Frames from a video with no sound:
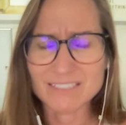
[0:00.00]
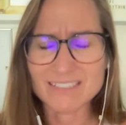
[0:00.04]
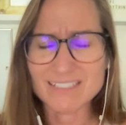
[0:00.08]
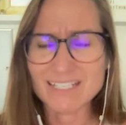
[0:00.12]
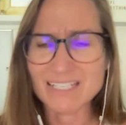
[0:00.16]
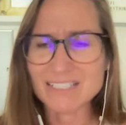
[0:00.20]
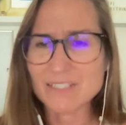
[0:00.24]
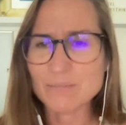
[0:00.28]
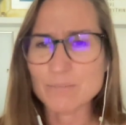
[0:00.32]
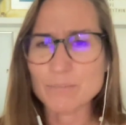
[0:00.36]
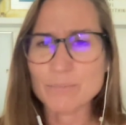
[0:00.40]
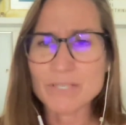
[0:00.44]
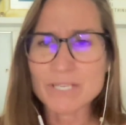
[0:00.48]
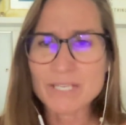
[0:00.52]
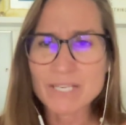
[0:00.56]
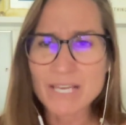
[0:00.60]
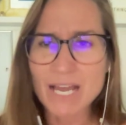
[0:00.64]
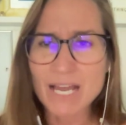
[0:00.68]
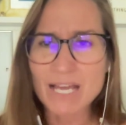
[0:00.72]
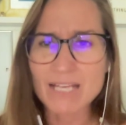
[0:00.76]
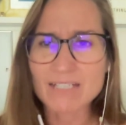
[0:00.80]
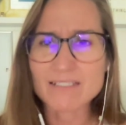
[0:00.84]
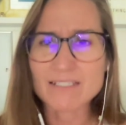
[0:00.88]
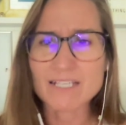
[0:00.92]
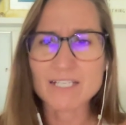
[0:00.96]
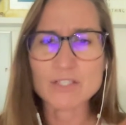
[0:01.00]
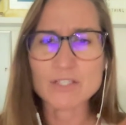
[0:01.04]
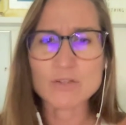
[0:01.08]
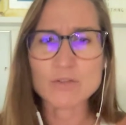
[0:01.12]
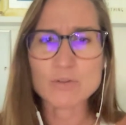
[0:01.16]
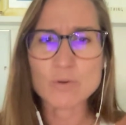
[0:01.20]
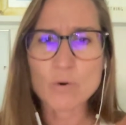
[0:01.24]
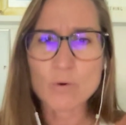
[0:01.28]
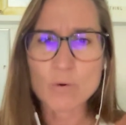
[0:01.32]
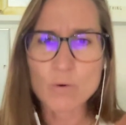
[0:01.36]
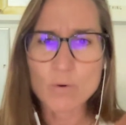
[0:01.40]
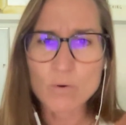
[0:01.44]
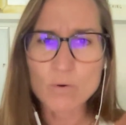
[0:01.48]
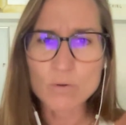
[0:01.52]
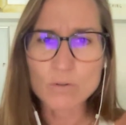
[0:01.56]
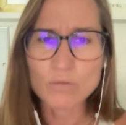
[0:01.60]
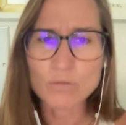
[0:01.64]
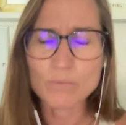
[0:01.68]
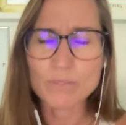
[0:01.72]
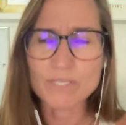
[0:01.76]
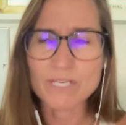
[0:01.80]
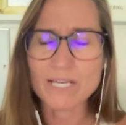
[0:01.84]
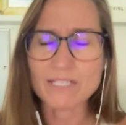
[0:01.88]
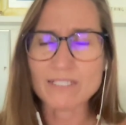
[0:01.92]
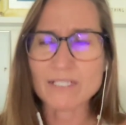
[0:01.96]
that's BS. That's
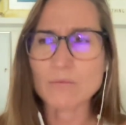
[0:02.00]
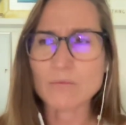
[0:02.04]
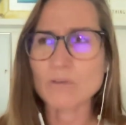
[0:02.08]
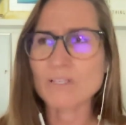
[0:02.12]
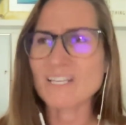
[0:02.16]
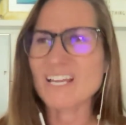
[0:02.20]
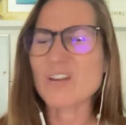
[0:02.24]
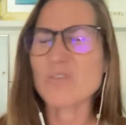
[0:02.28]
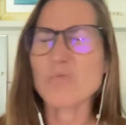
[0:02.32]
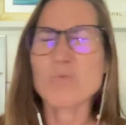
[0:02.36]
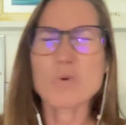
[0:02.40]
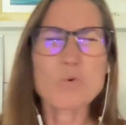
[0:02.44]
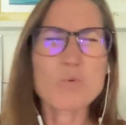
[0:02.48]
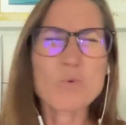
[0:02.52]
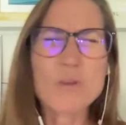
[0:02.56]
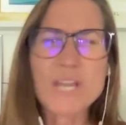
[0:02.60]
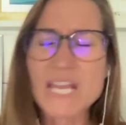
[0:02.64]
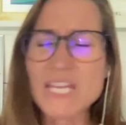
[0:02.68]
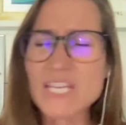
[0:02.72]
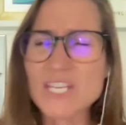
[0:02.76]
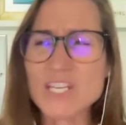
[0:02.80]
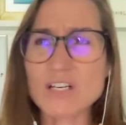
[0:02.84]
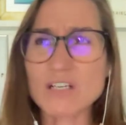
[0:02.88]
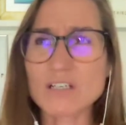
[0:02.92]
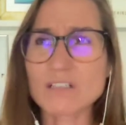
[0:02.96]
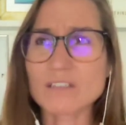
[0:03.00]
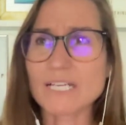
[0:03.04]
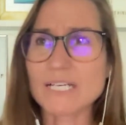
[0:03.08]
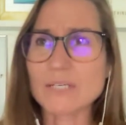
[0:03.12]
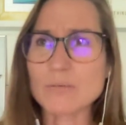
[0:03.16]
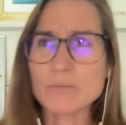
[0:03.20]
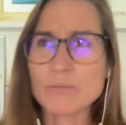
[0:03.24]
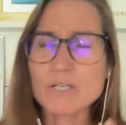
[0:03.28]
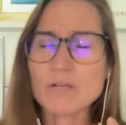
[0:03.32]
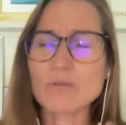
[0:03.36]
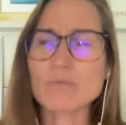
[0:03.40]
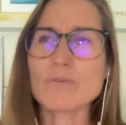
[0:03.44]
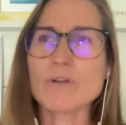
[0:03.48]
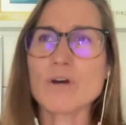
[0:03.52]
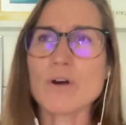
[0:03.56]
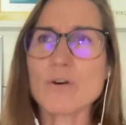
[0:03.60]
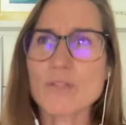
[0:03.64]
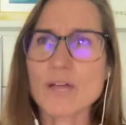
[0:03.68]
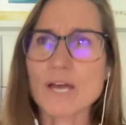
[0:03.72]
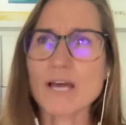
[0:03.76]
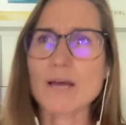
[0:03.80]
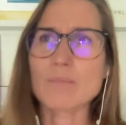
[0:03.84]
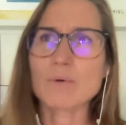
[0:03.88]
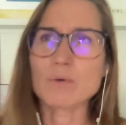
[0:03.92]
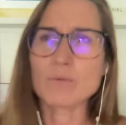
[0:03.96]
total BS. And we're like, well, we, you know, like we don't know
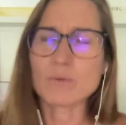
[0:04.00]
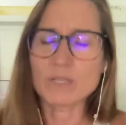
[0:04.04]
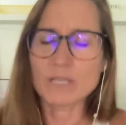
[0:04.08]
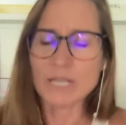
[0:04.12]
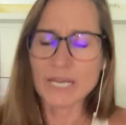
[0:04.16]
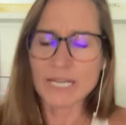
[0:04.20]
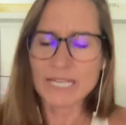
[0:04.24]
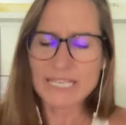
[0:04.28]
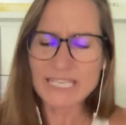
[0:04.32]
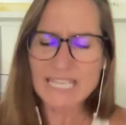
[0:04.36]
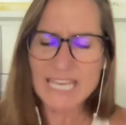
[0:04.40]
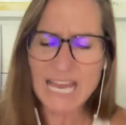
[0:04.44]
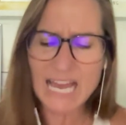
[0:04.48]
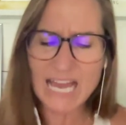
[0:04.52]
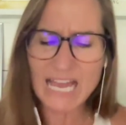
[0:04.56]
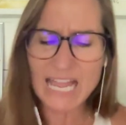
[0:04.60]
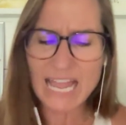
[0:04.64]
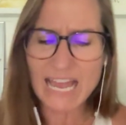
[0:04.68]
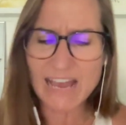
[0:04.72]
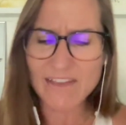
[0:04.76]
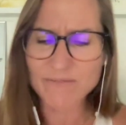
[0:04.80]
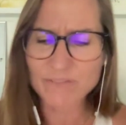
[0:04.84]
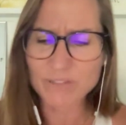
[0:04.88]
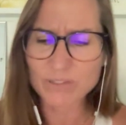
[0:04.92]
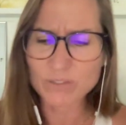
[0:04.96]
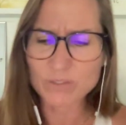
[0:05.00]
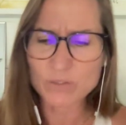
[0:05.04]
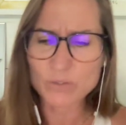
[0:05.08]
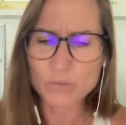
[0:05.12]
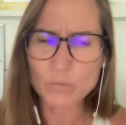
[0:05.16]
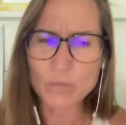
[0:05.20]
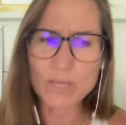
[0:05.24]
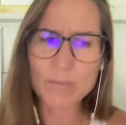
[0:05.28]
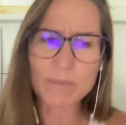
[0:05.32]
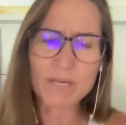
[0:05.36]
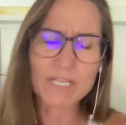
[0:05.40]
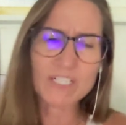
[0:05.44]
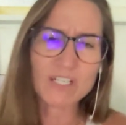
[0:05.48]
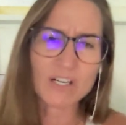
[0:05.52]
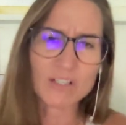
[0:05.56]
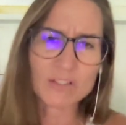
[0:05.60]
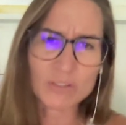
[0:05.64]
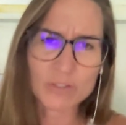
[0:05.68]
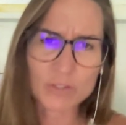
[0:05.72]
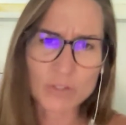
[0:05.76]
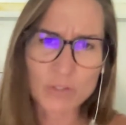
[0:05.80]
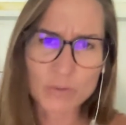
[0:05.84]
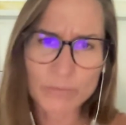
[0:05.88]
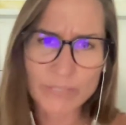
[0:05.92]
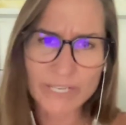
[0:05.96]
that, but we're like, yeah, I have to lose weight. My
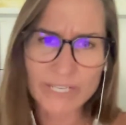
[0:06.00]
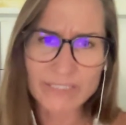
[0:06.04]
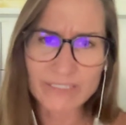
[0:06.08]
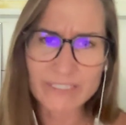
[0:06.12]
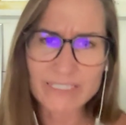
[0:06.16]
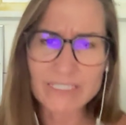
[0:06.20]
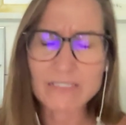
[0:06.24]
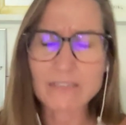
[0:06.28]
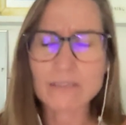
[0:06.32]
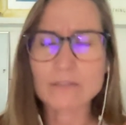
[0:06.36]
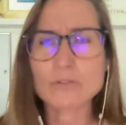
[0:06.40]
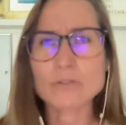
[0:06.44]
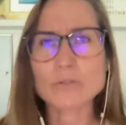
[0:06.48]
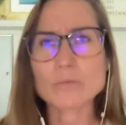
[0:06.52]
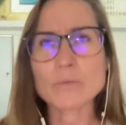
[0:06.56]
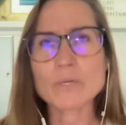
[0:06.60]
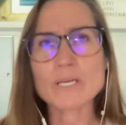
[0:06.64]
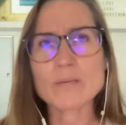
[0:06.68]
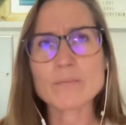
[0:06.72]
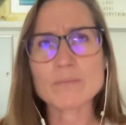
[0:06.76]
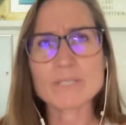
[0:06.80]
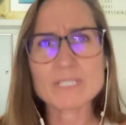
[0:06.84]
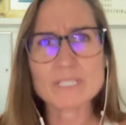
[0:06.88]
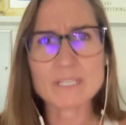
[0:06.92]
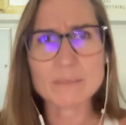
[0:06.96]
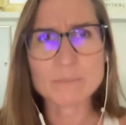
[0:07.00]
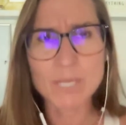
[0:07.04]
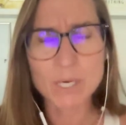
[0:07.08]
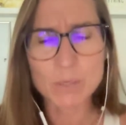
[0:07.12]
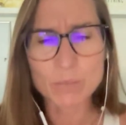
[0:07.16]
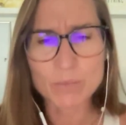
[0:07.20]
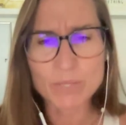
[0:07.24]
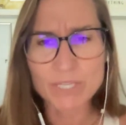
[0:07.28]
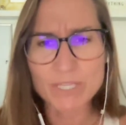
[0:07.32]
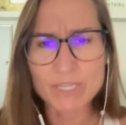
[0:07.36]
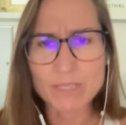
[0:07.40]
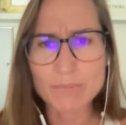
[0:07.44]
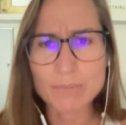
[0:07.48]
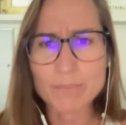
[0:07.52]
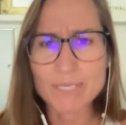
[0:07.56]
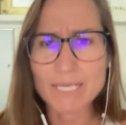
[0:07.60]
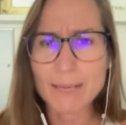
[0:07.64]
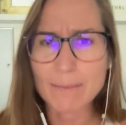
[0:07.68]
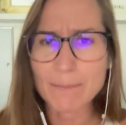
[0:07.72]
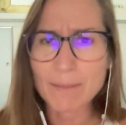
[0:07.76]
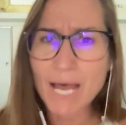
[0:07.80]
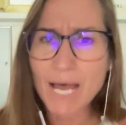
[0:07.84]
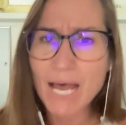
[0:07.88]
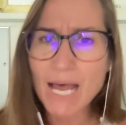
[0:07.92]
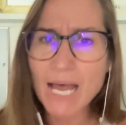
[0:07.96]
doctor told me I needed to lose weight because I'm not within the
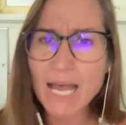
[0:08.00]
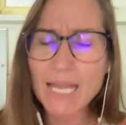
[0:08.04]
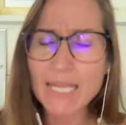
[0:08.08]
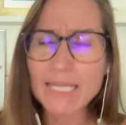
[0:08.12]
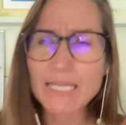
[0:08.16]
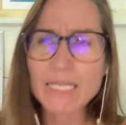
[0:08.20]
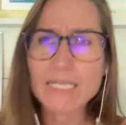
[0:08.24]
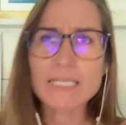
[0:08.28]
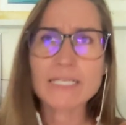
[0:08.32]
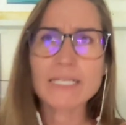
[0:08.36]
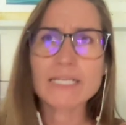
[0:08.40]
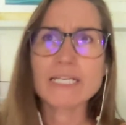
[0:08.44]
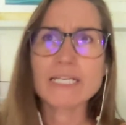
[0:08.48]
BMI,